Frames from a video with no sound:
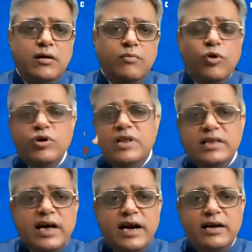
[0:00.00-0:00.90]
More than
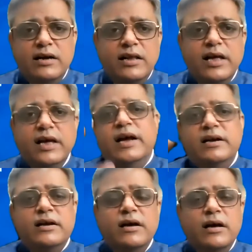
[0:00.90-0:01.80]
that, they
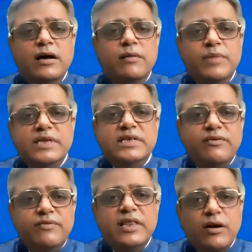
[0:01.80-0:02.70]
get busy
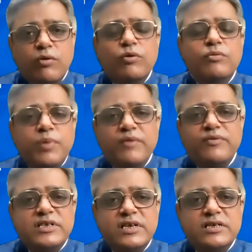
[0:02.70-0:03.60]
with their own
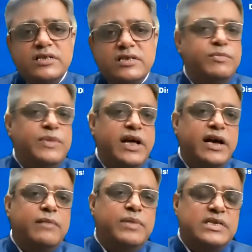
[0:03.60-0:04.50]
professions, they
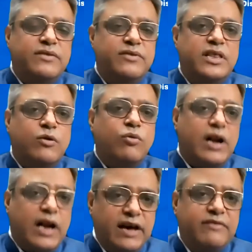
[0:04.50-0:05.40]
get busy with their own
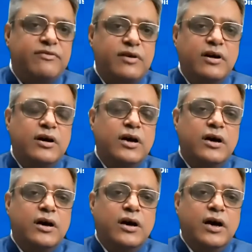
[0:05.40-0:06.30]
life.
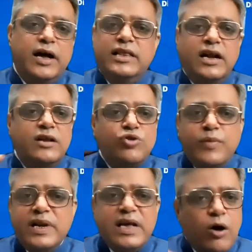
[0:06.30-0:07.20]
And there are so
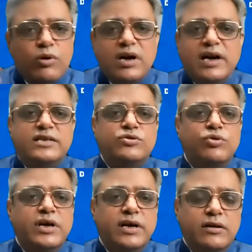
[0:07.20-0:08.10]
many outlets
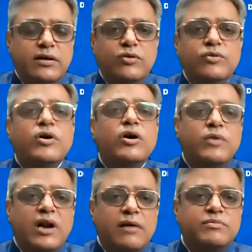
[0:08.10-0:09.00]
today. You got
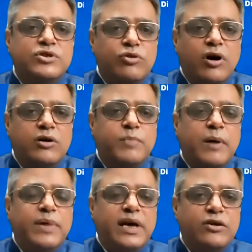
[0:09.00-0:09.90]
clubs, you got
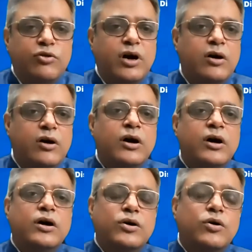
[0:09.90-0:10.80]
pubbing,
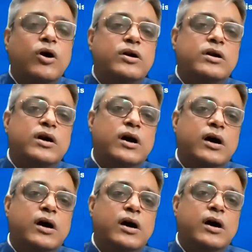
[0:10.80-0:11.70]
you
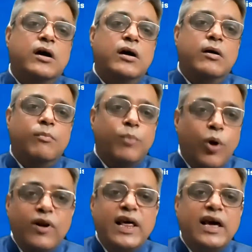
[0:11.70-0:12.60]
got
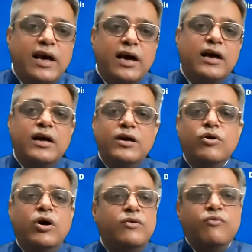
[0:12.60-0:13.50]
bowling, you
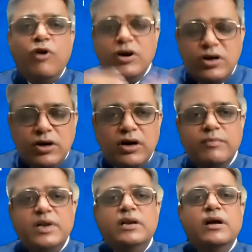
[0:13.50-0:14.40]
got whatnot. I
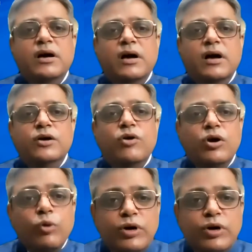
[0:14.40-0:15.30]
mean, you got
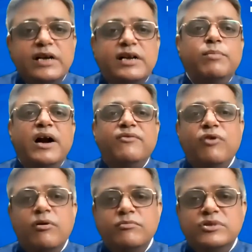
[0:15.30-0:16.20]
OTT
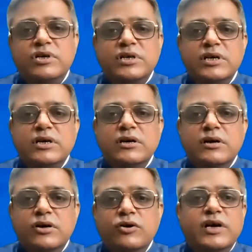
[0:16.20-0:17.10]
platforms.
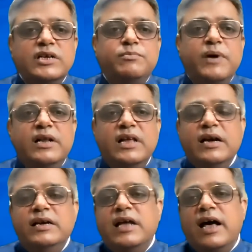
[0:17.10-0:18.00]
You can spend the
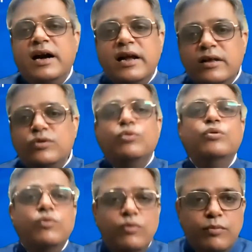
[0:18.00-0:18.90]
entire day
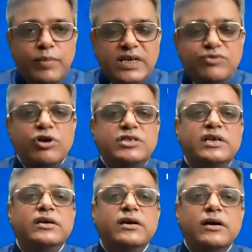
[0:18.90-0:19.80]
through binge
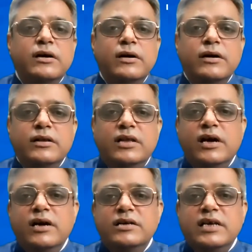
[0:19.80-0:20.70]
watching
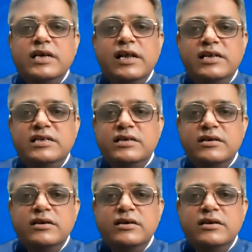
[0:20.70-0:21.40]
the series.